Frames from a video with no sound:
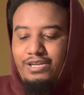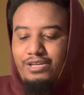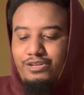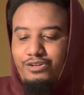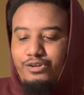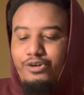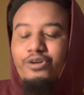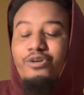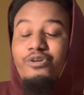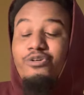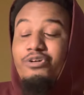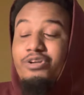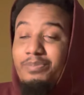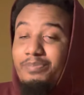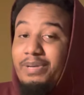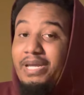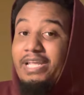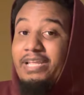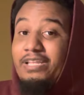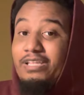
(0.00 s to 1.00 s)
You're going to
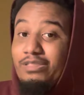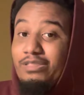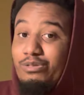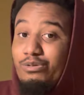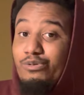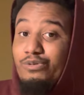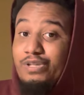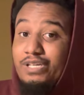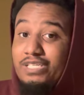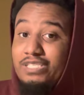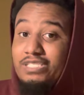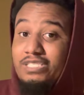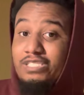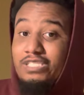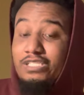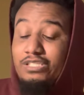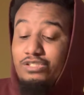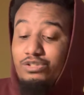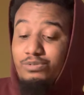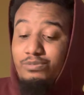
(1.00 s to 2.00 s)
make it through this
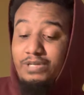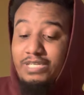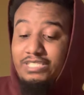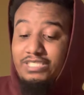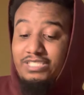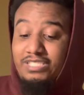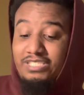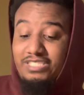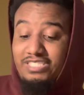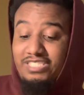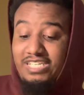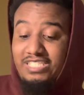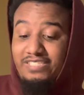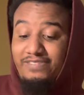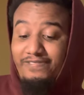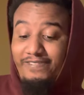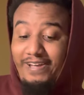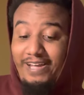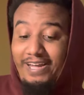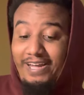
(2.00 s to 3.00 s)
situation
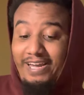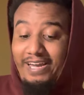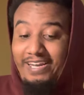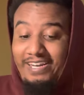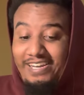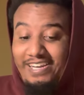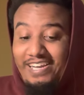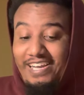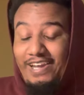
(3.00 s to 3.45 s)
just fine.